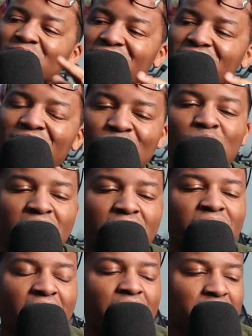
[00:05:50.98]
They do give
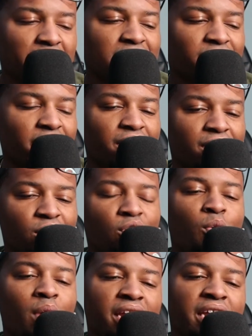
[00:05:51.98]
Kyrie his credit. You know
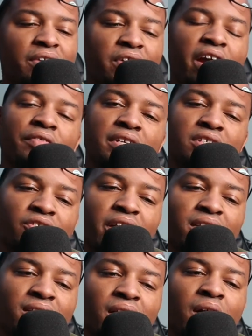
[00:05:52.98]
why they give Kyrie his
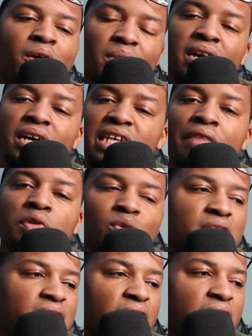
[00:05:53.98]
credit? Because everyone
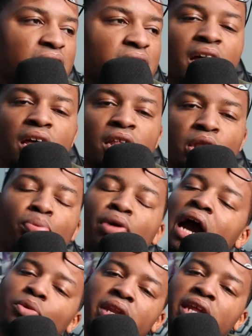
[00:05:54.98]
says
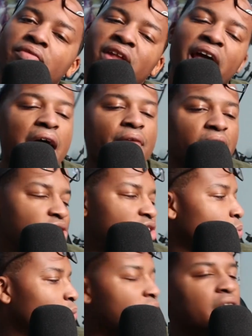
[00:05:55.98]
LeBron wouldn't even have that
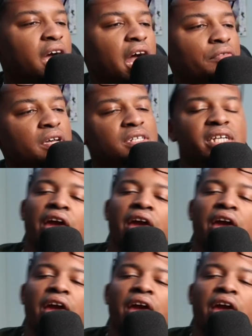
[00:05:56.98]
chip without Kyrie because Kyrie